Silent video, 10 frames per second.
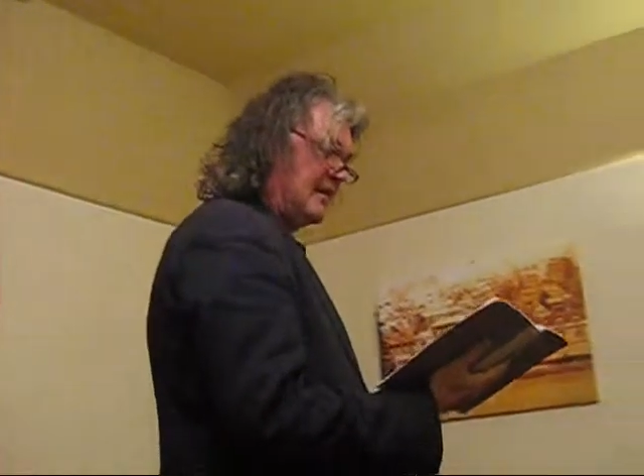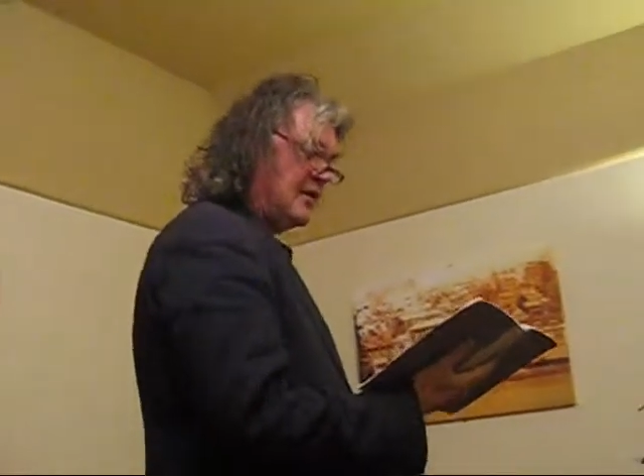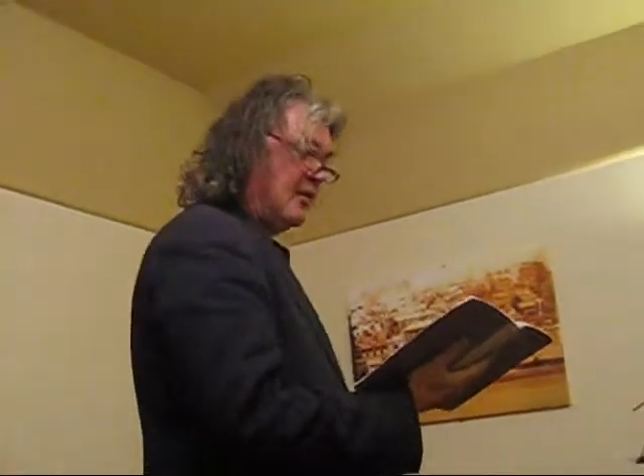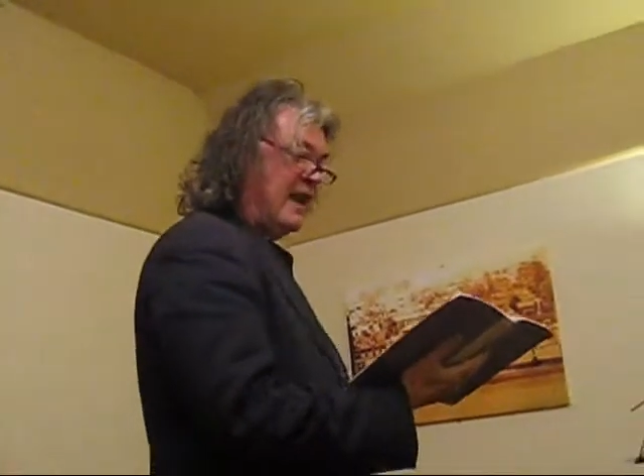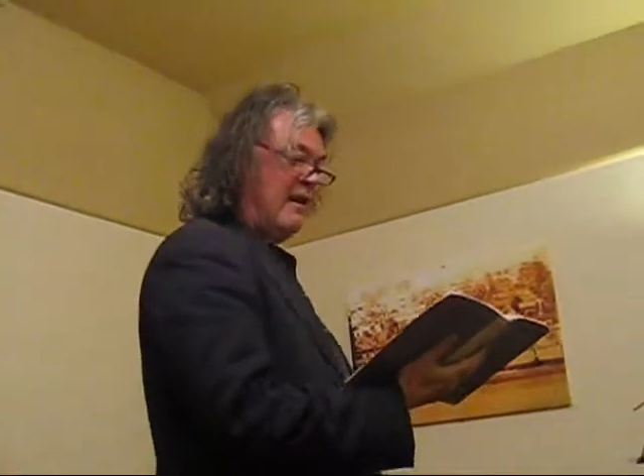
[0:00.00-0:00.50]

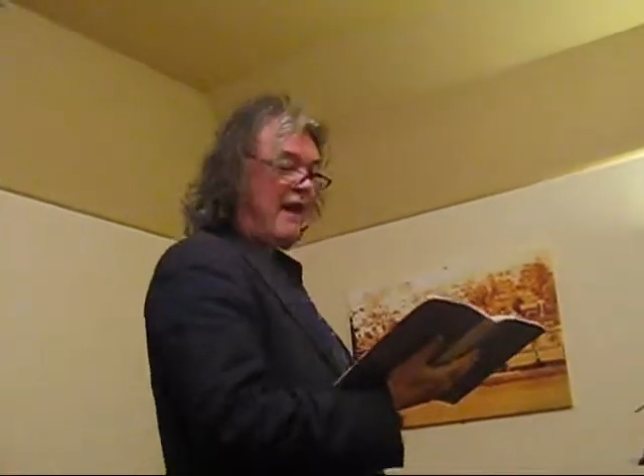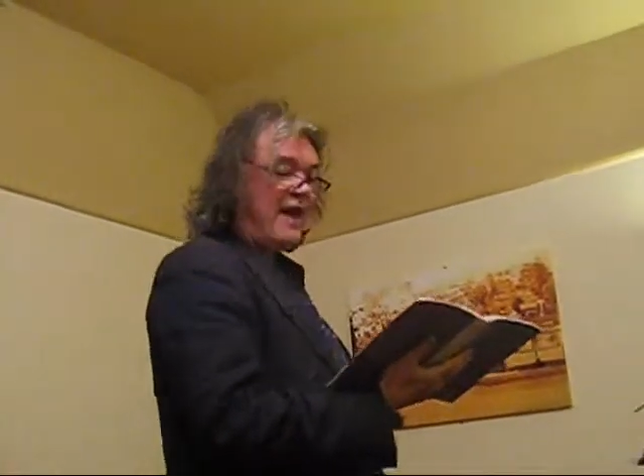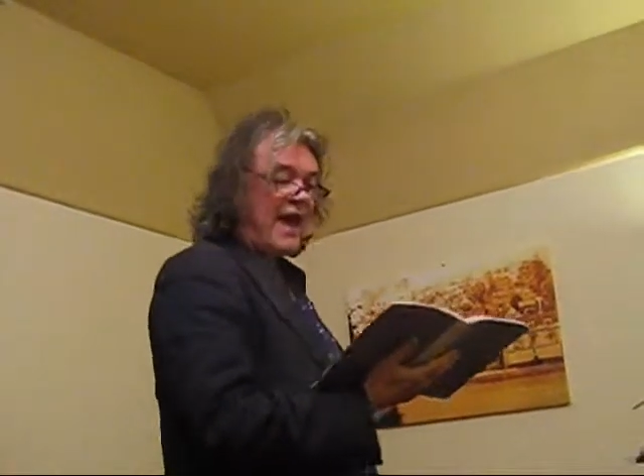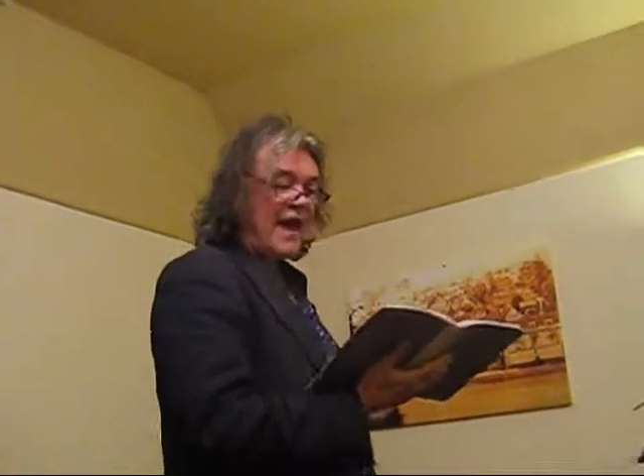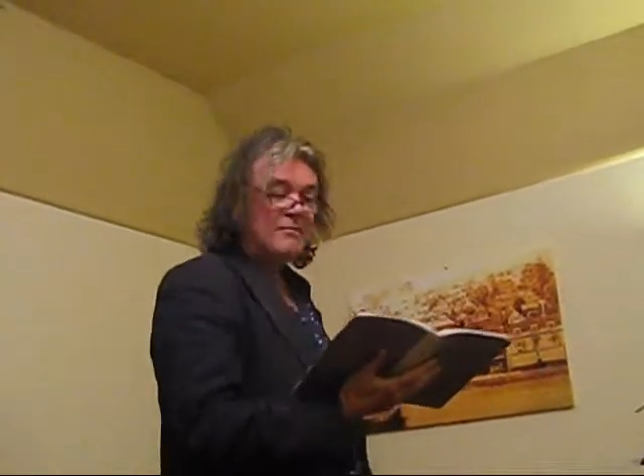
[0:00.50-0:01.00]
So here
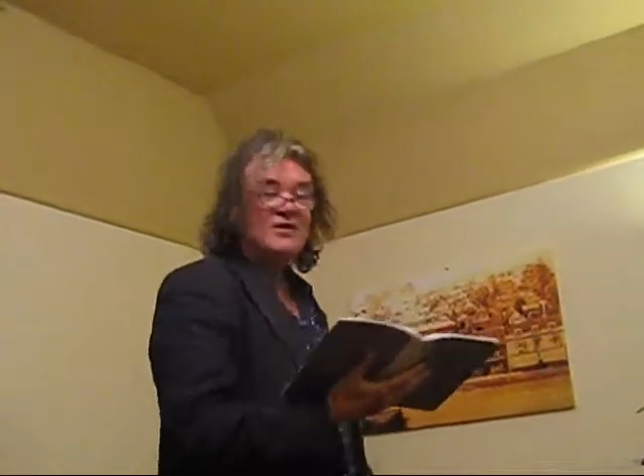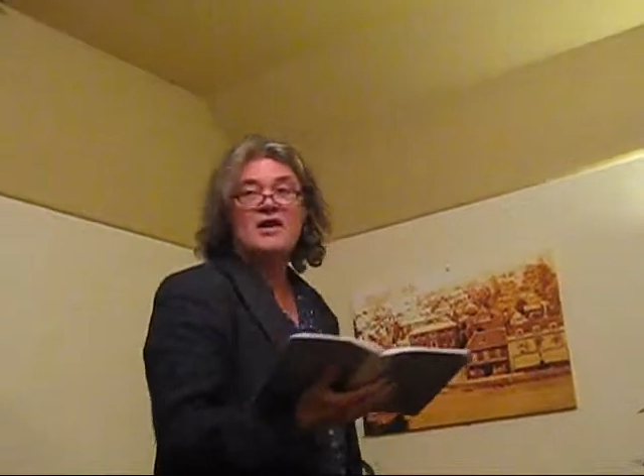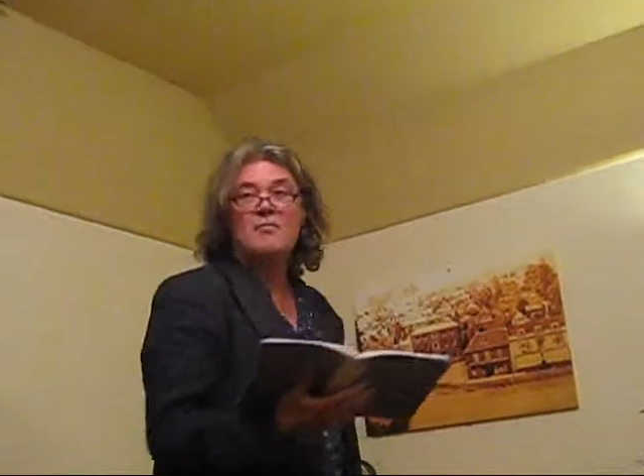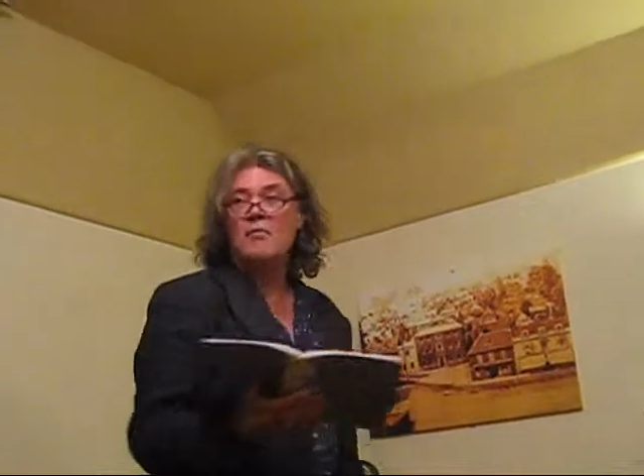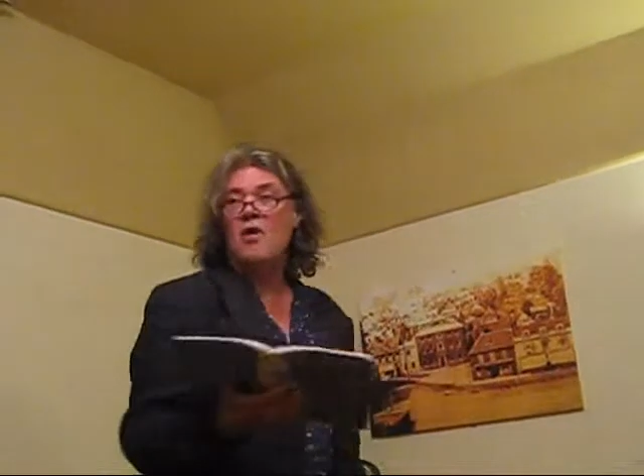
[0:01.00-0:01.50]
I am
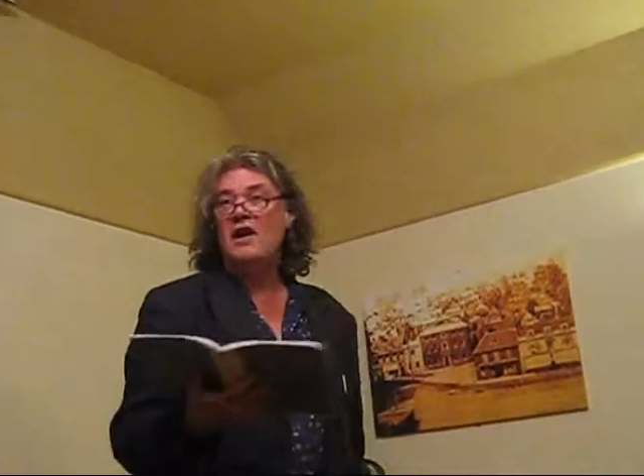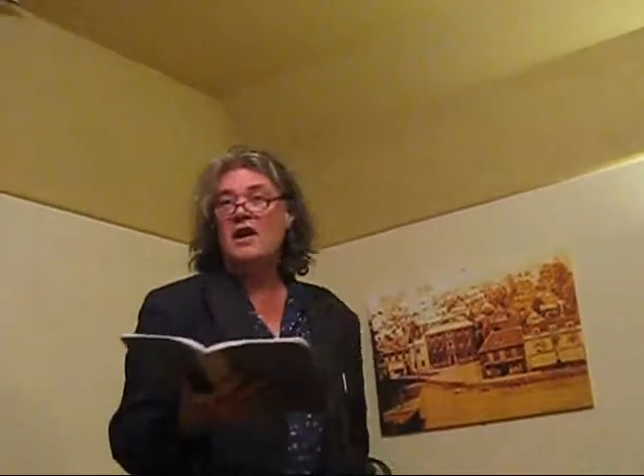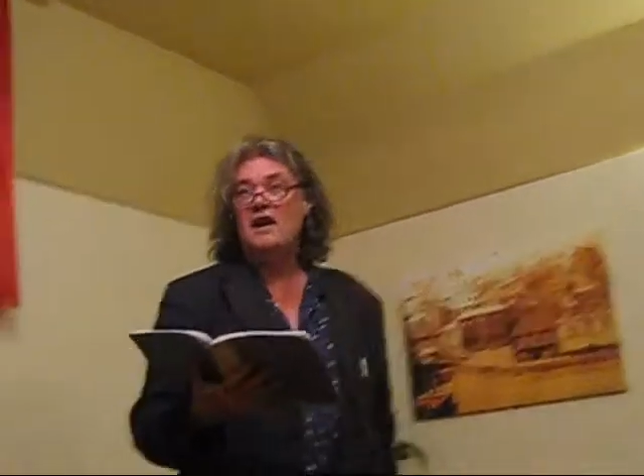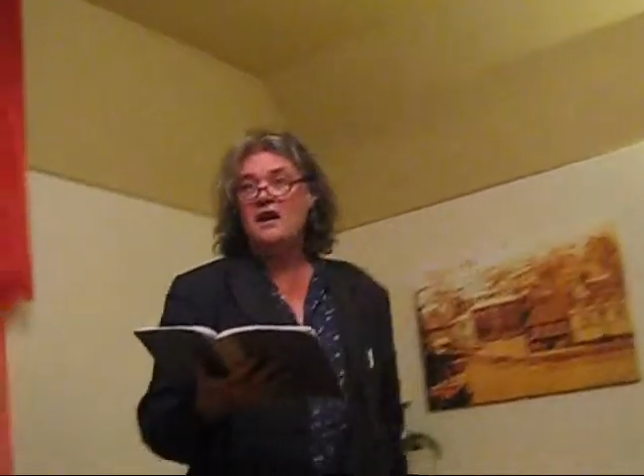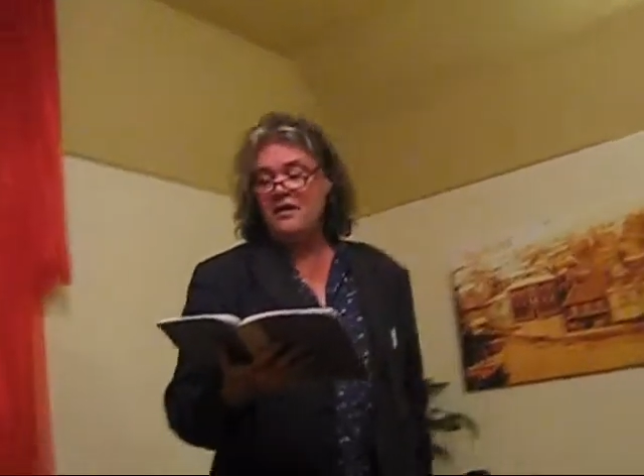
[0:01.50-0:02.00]
some
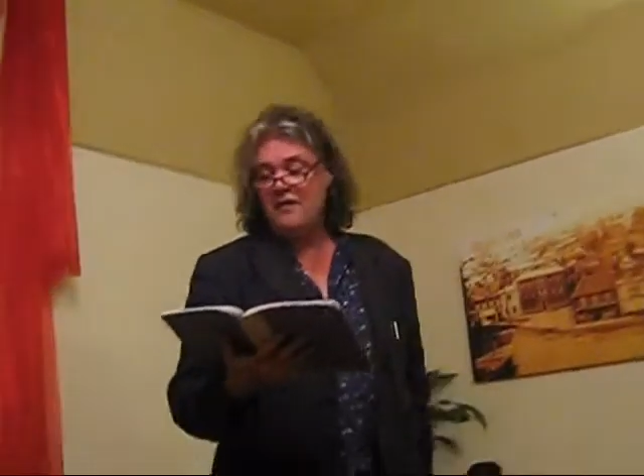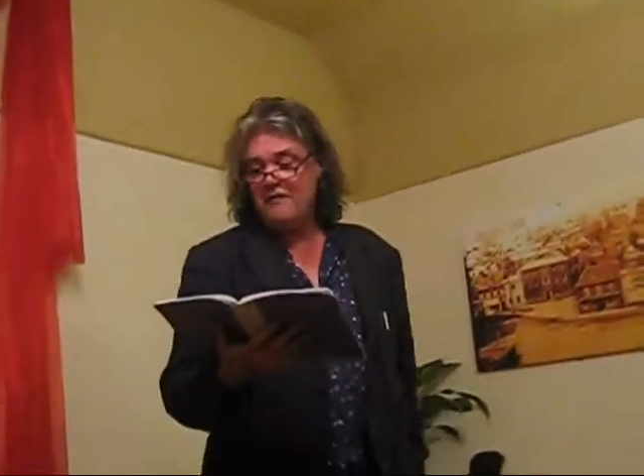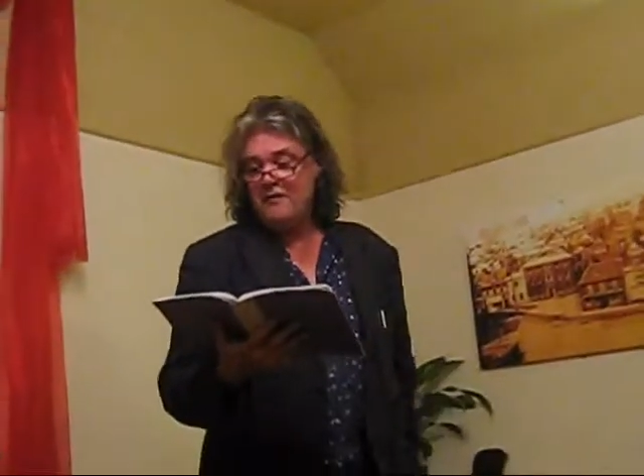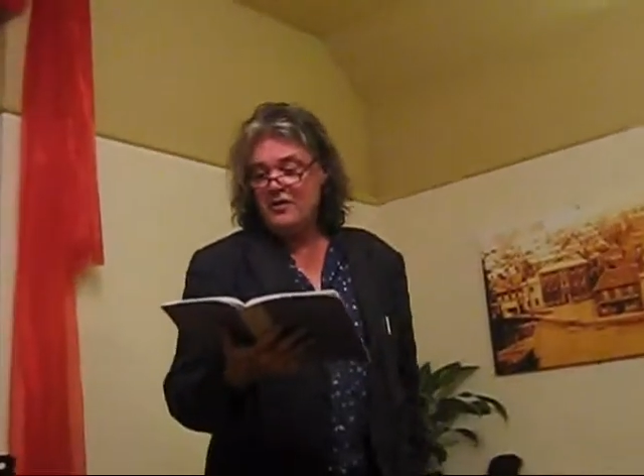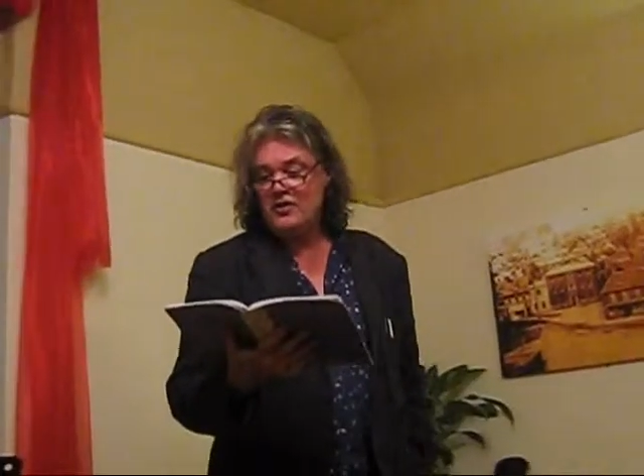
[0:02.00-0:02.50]
morning in the
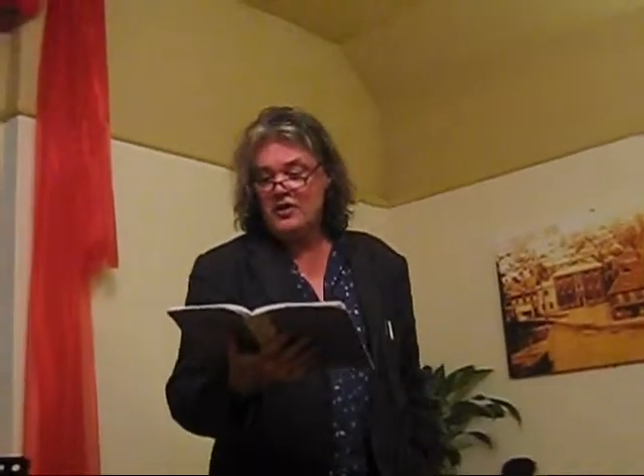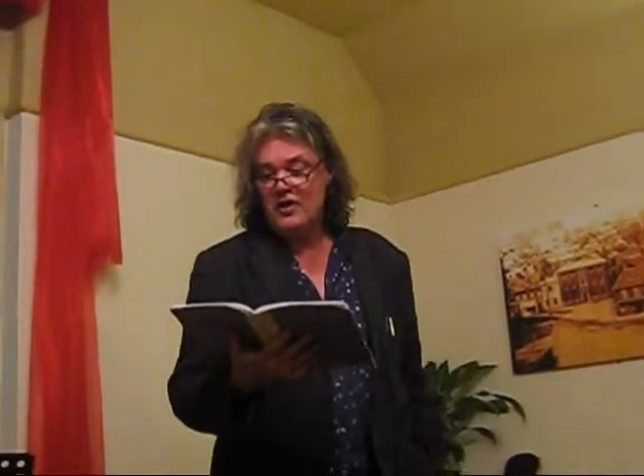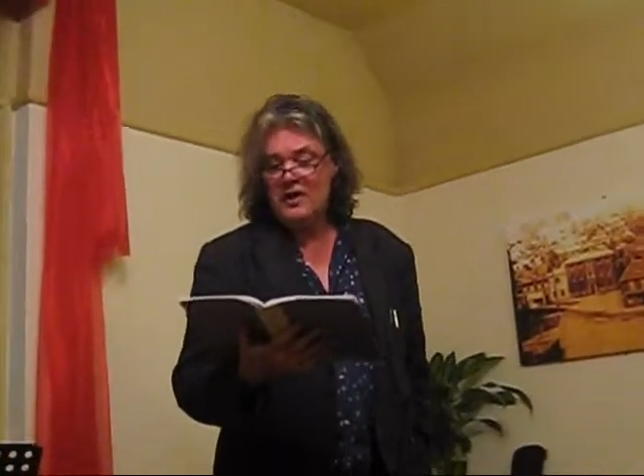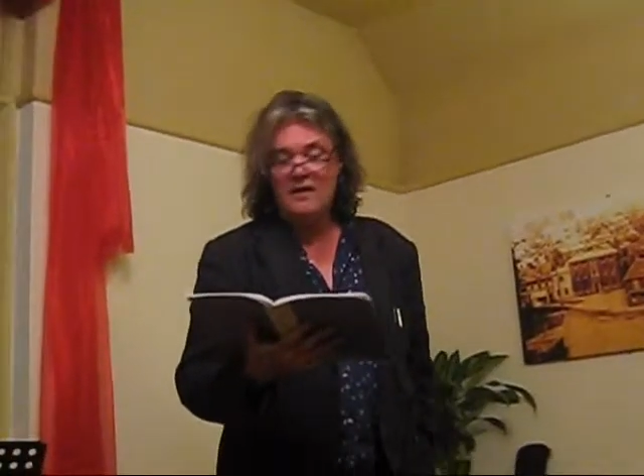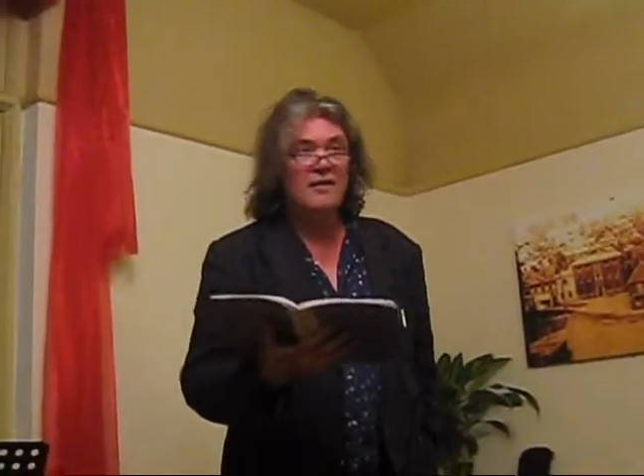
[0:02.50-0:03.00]

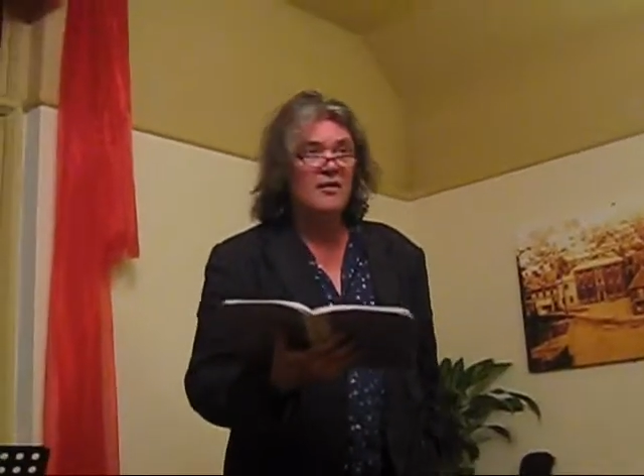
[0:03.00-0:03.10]
future